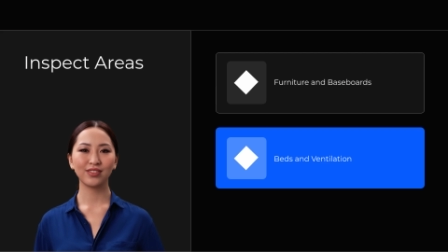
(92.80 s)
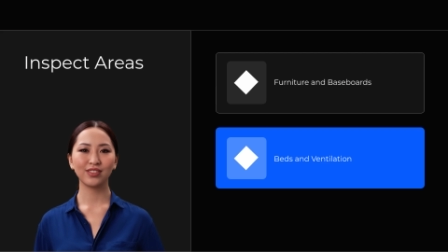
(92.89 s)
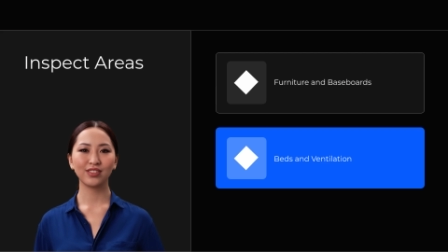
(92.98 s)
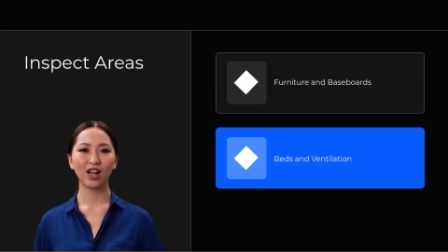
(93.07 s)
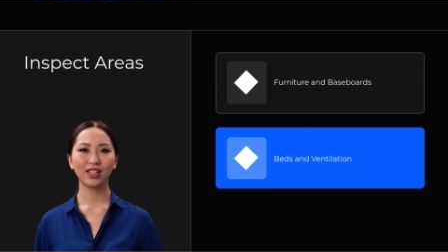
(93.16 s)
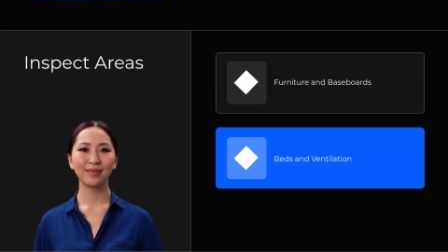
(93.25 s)

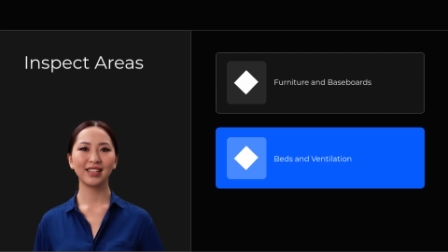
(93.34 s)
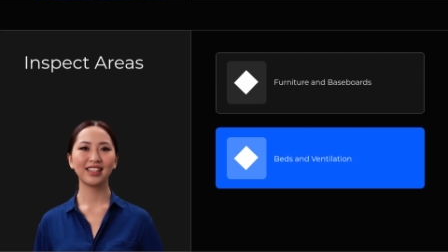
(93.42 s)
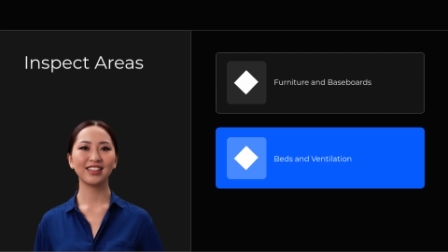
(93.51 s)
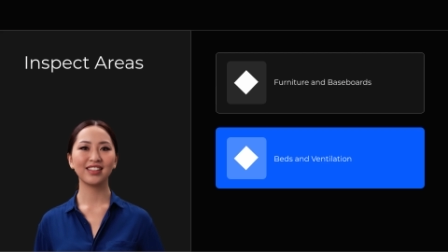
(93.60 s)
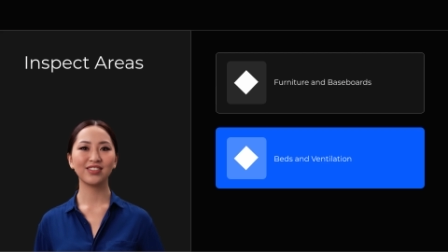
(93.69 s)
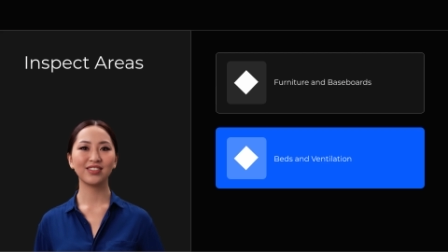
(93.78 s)
Document
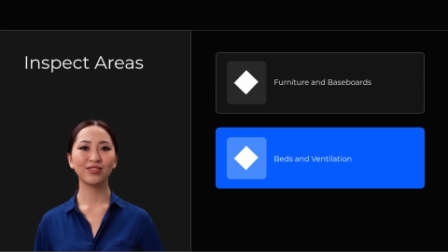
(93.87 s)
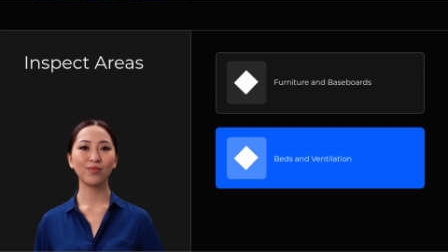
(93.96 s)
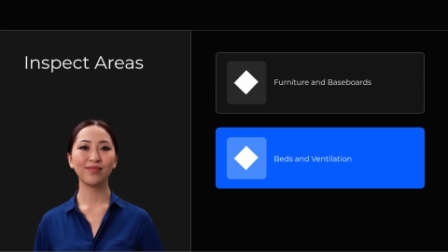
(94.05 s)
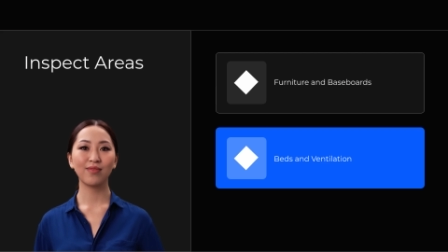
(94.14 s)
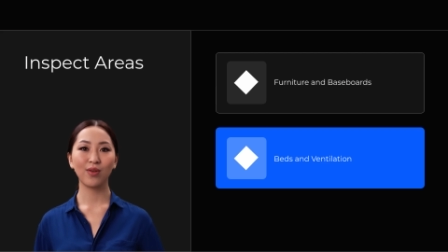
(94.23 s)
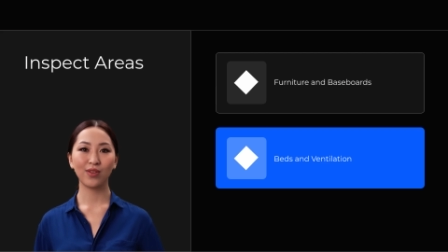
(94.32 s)
conditions
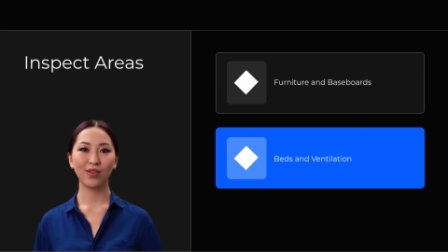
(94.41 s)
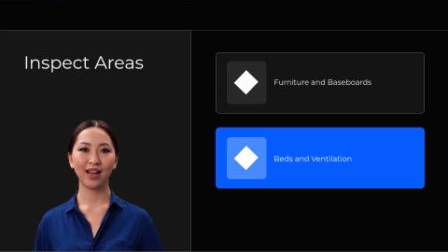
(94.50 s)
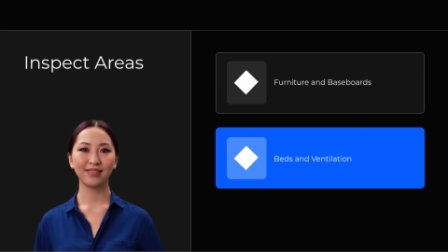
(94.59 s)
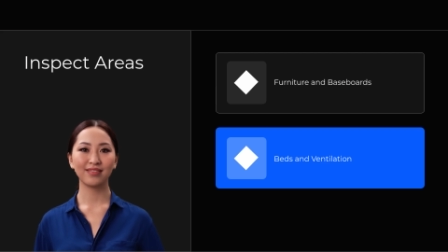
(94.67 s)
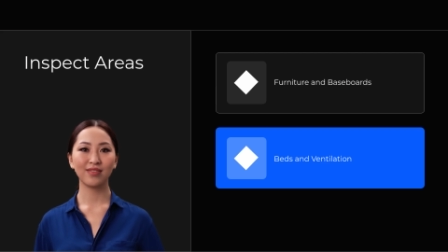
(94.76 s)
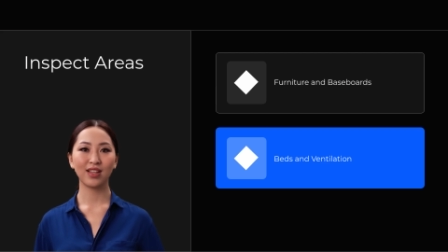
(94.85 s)
with
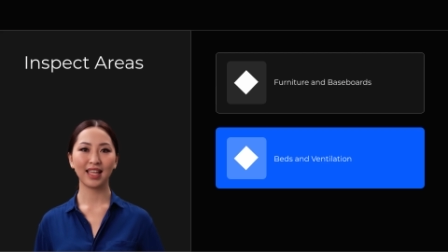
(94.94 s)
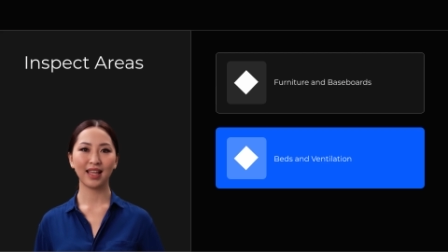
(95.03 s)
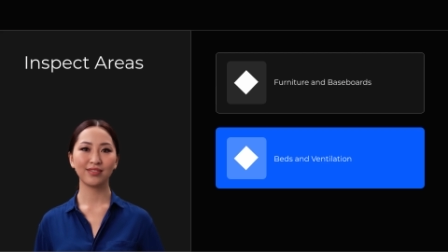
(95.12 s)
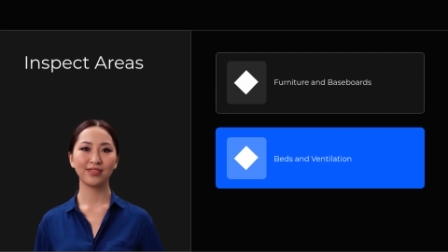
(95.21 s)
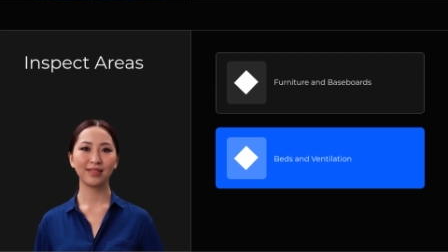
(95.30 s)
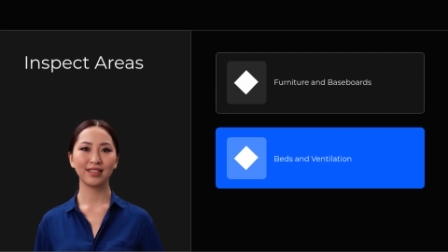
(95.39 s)
photographs for
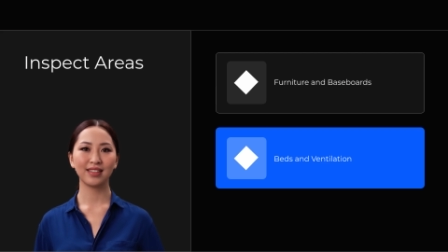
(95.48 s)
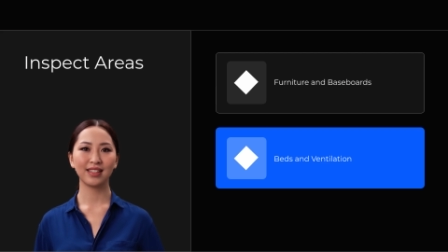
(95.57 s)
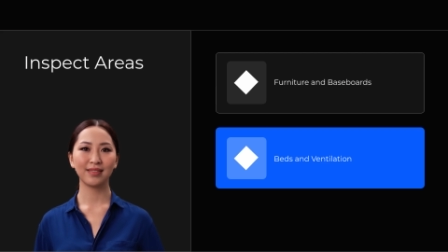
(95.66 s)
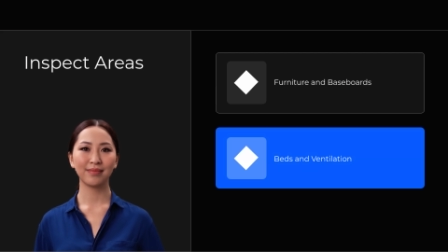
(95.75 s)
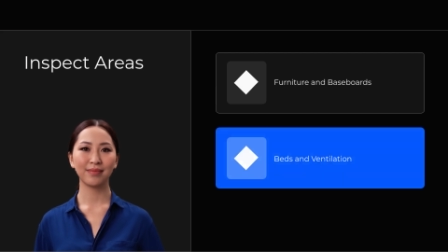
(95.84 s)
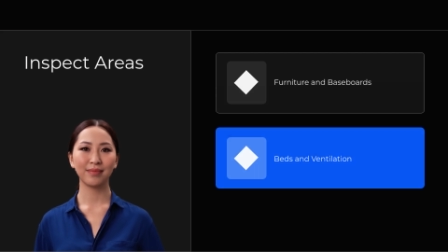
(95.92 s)
accountability.